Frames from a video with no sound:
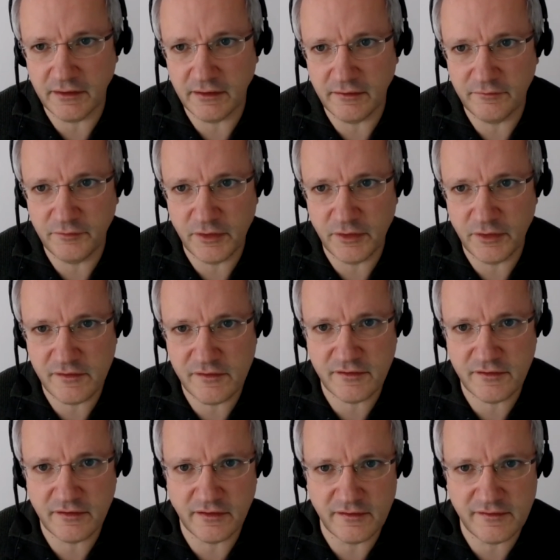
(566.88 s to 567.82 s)
with
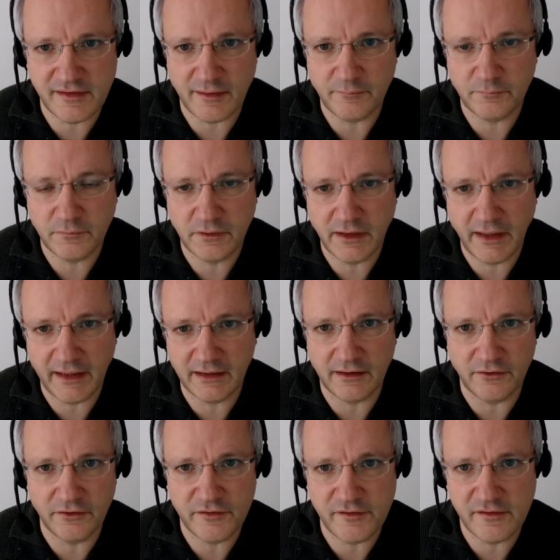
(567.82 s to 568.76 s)
some
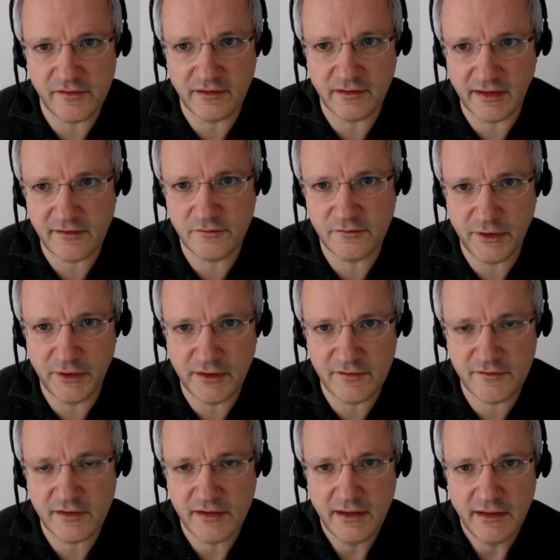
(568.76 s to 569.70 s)
hangouts in the next
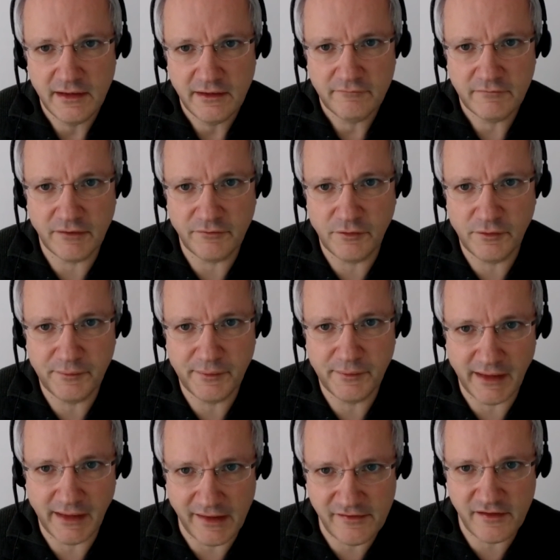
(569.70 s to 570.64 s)
weeks where we will
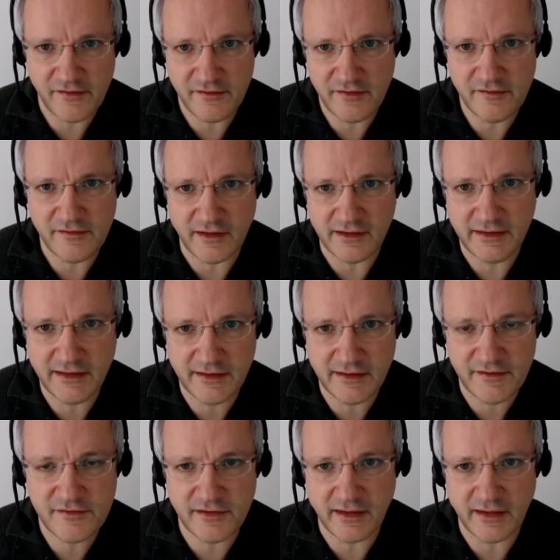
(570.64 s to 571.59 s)
gather these
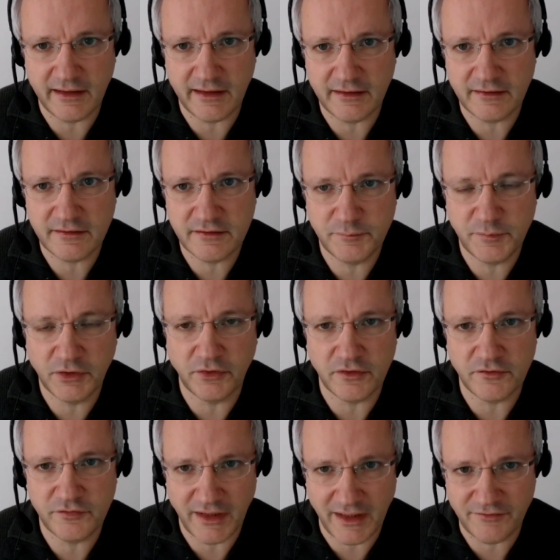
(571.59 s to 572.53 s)
ideas, and because
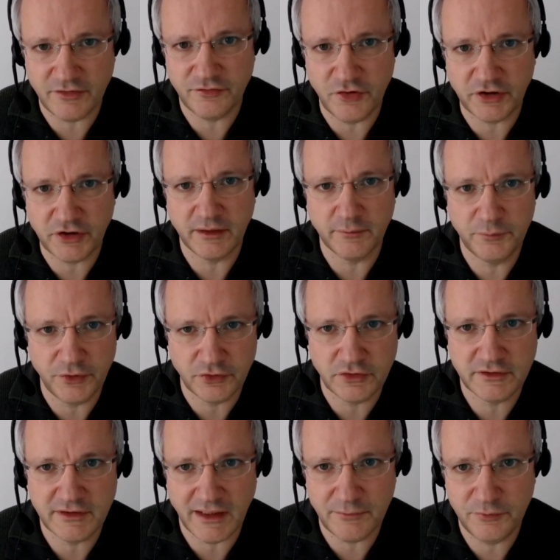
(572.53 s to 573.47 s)
we have a working
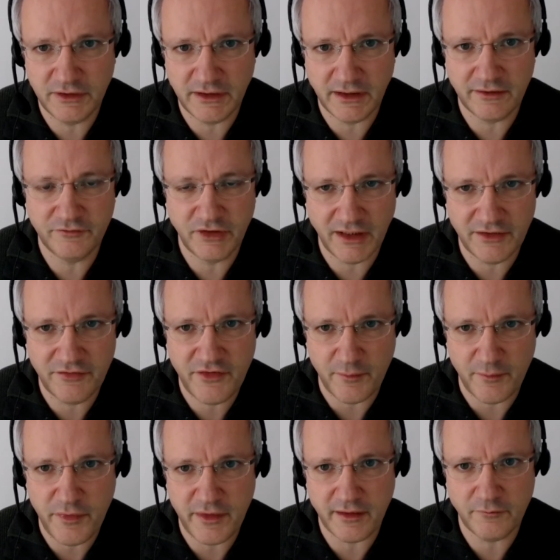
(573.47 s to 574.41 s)
prototype, we have
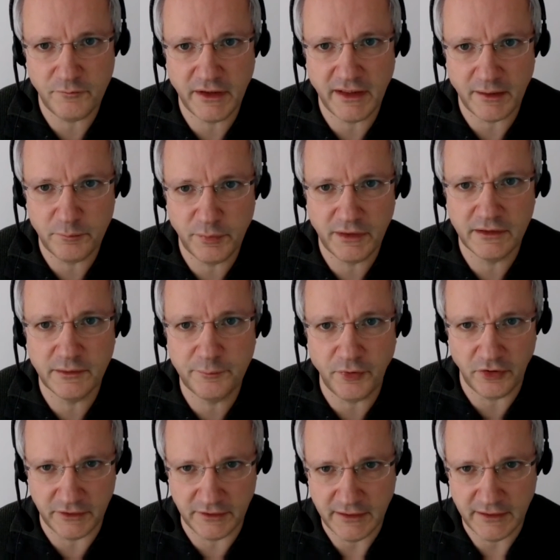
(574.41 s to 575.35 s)
something we can build
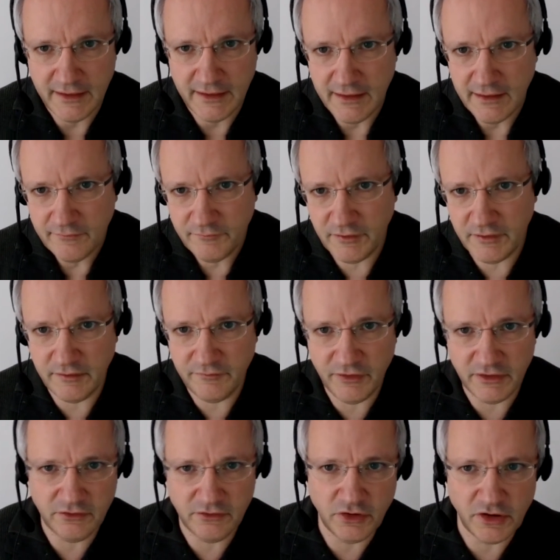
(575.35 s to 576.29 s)
upon. We
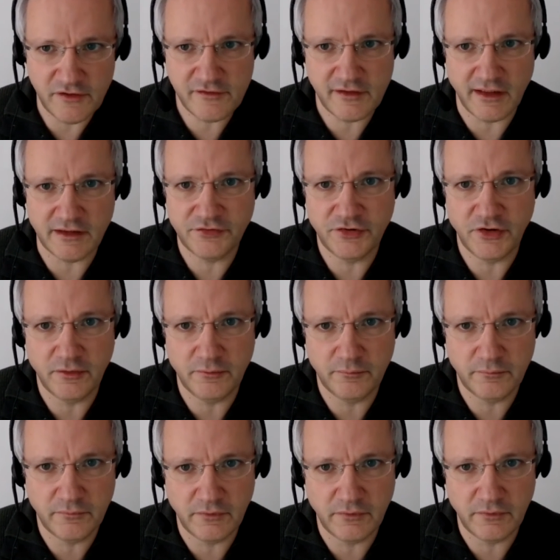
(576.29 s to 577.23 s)
do not start
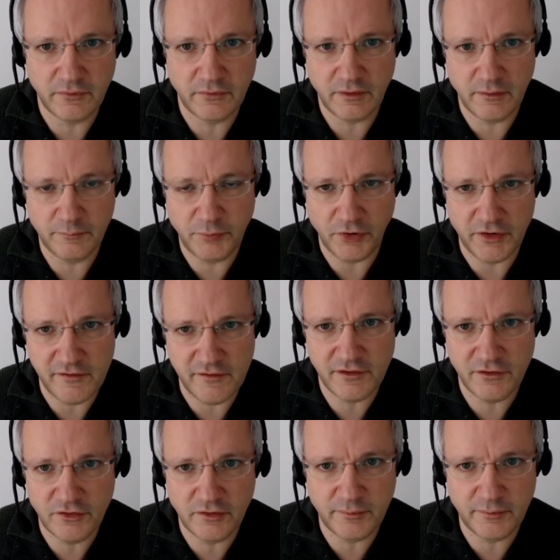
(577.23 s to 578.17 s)
from point
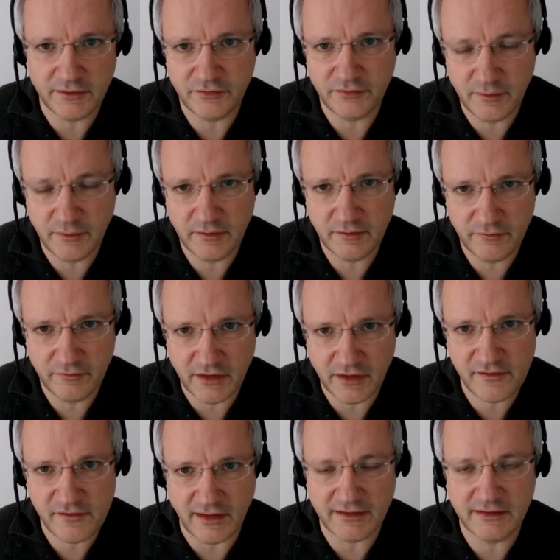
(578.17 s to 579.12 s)
zero, but we are
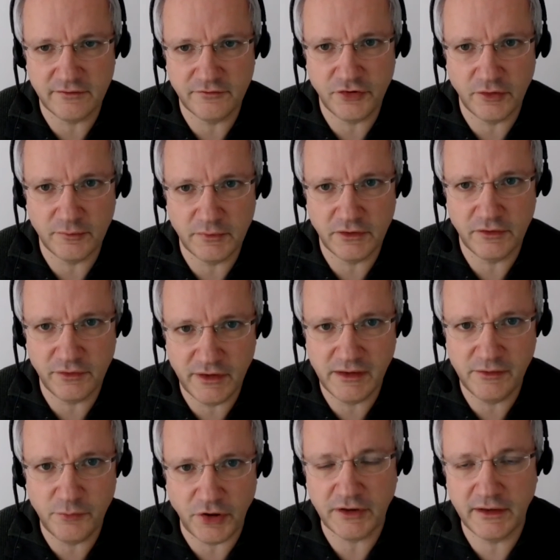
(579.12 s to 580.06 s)
starting from a real
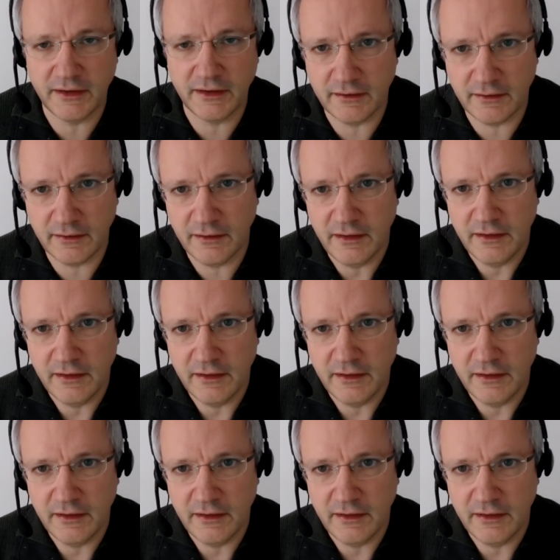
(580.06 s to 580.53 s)
working